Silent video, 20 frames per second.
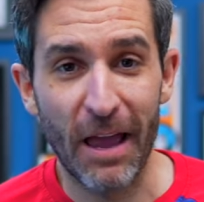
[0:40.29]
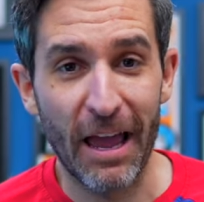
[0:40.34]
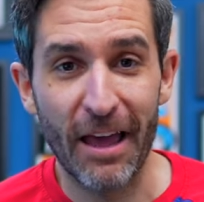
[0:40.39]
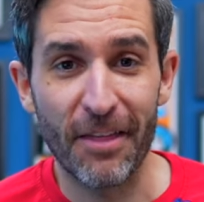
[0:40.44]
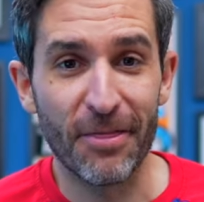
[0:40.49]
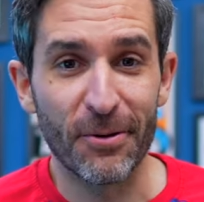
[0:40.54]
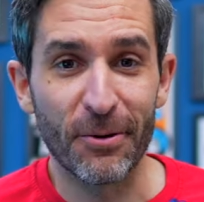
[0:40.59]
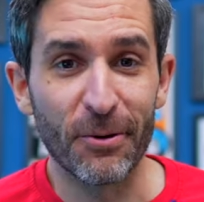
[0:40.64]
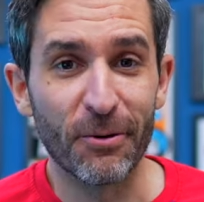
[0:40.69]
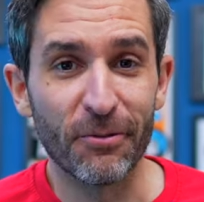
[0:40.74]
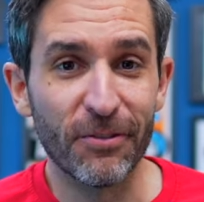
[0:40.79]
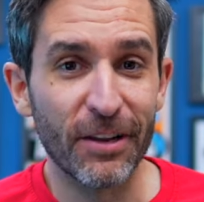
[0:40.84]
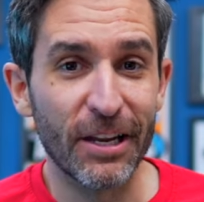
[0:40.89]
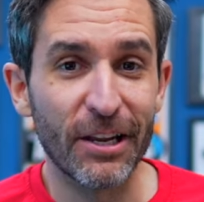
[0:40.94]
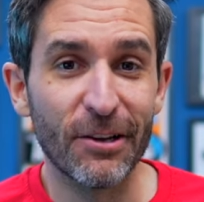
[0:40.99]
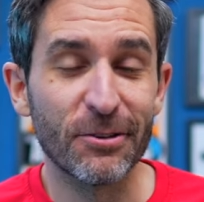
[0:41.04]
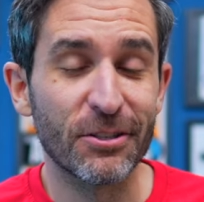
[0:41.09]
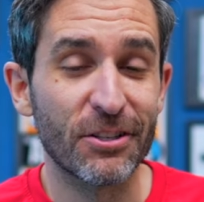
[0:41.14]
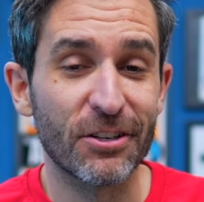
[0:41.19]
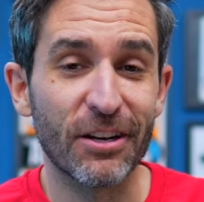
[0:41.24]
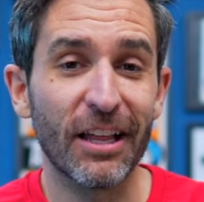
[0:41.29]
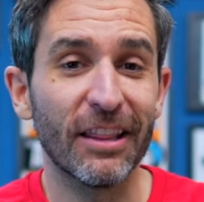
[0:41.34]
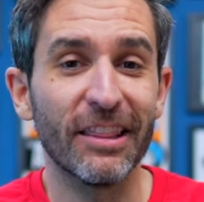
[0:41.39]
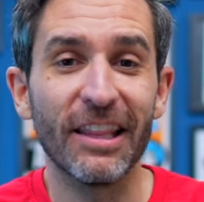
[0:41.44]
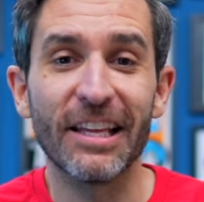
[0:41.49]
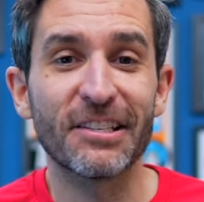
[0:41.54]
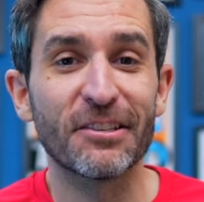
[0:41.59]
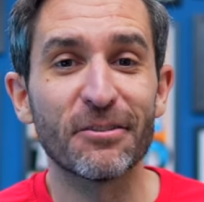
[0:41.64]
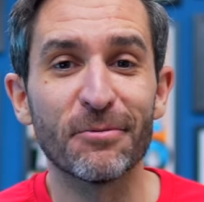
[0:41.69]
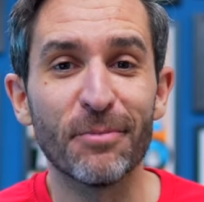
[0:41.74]
had their own videos. They're not
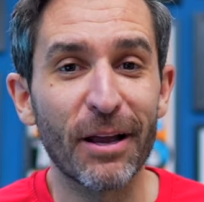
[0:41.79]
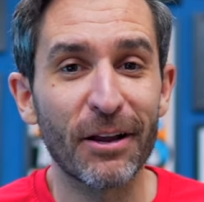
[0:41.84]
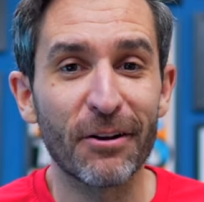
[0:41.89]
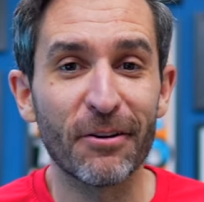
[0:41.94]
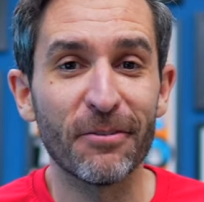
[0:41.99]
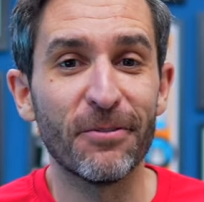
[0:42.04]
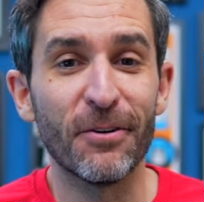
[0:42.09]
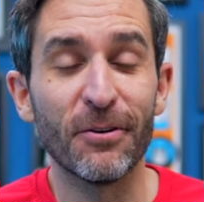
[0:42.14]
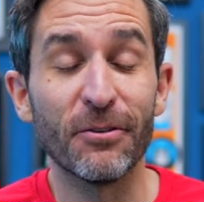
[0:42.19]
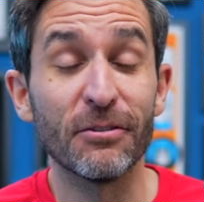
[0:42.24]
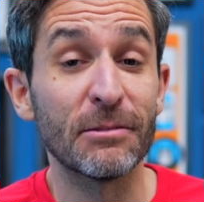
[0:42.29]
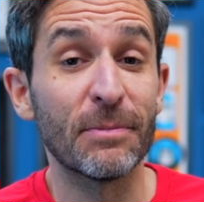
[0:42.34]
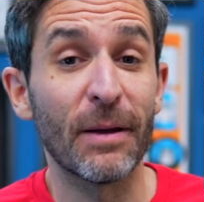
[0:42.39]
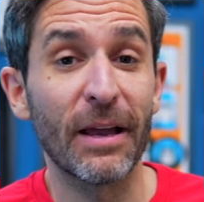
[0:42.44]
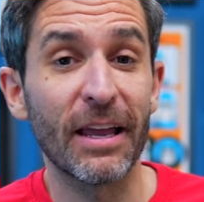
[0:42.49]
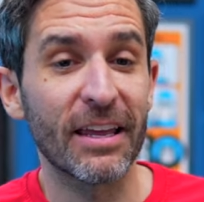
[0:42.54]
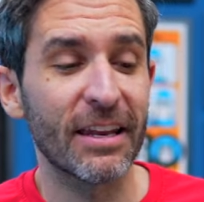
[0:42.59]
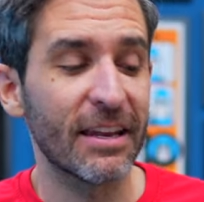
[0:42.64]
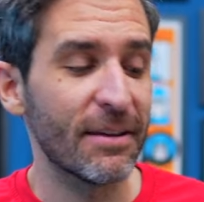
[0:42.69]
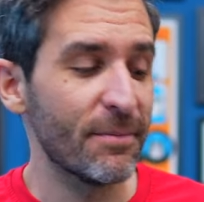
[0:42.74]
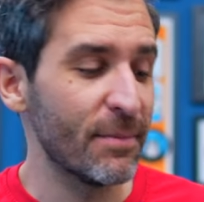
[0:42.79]
lesser microphones by any